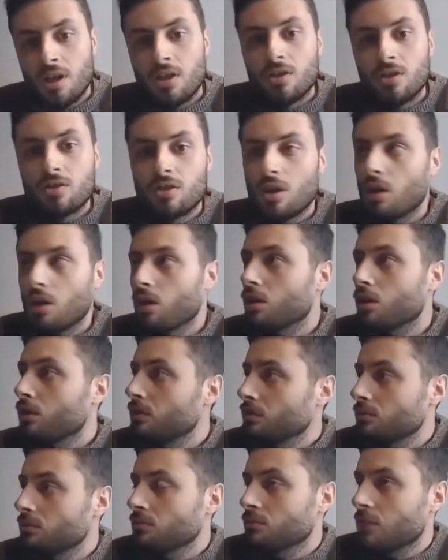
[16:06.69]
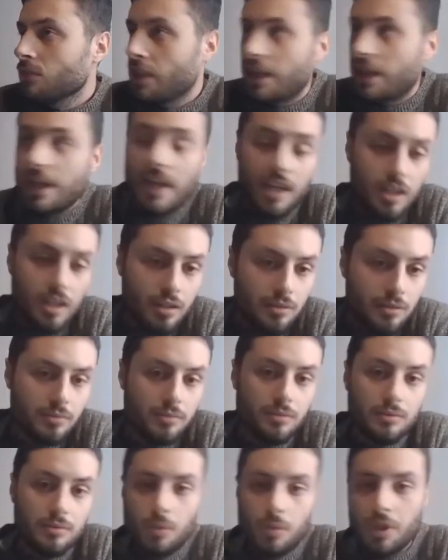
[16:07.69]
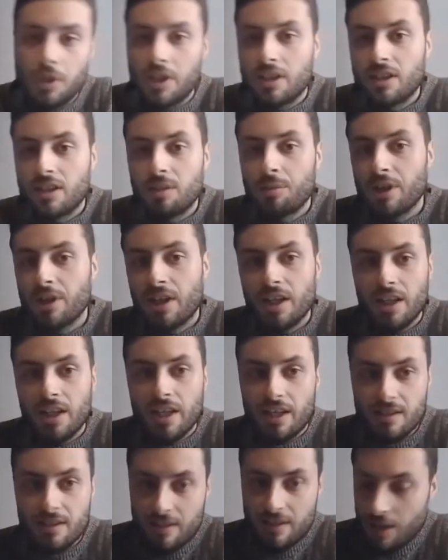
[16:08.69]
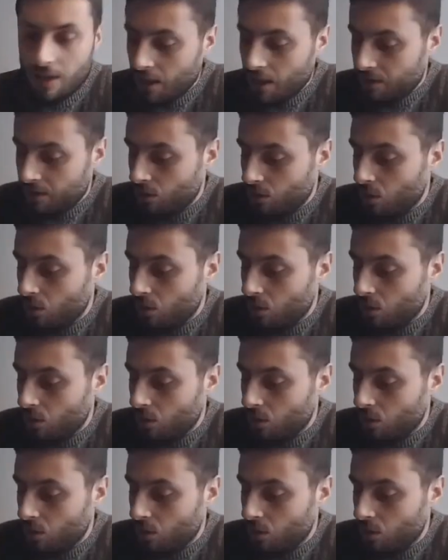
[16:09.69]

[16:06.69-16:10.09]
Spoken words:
So again, we typically extract